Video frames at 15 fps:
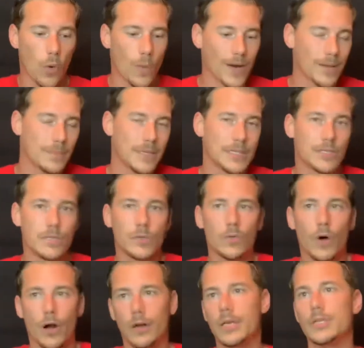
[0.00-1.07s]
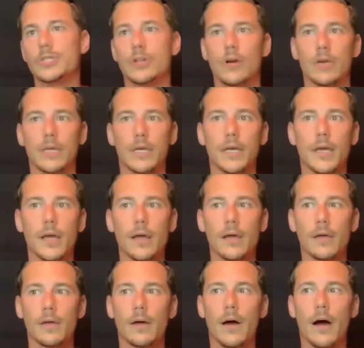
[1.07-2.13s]
want to be too herky-jerky.
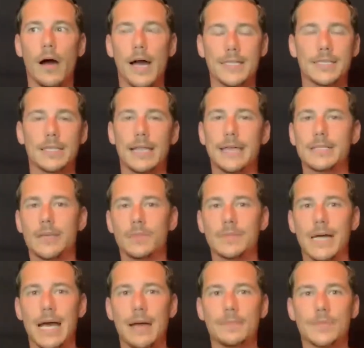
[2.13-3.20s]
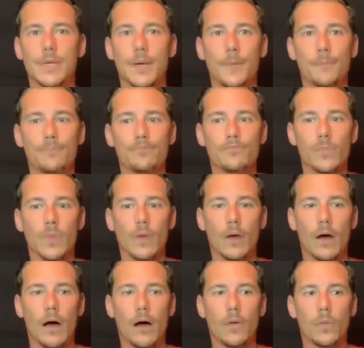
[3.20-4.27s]
I see that sometimes.
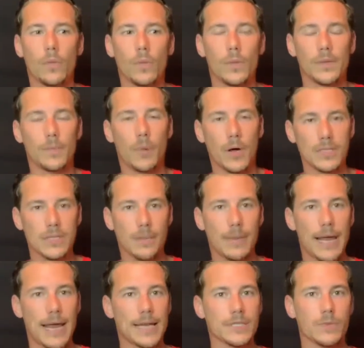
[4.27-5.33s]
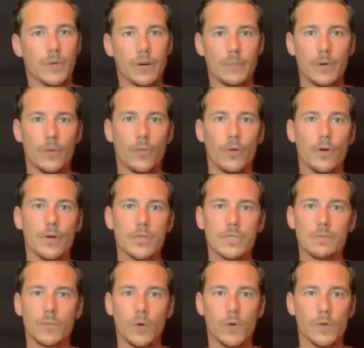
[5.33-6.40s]
When the ball's coming at us, we want to be real
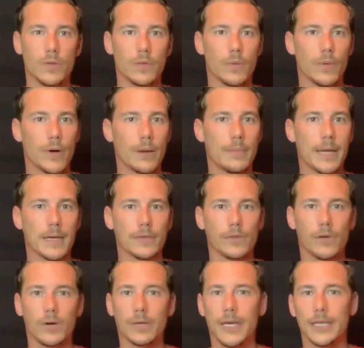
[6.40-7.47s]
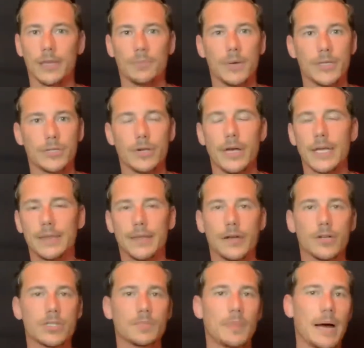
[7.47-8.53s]
smooth. We want to make it look like the pitcher hit
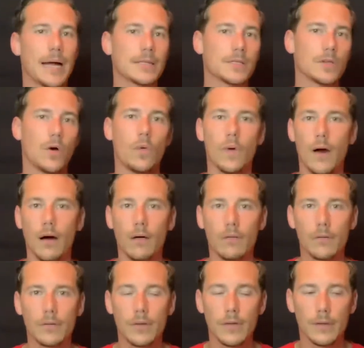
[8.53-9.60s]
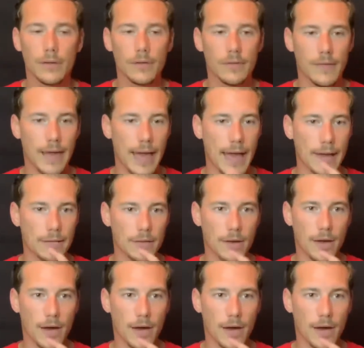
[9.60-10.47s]
their spot so well that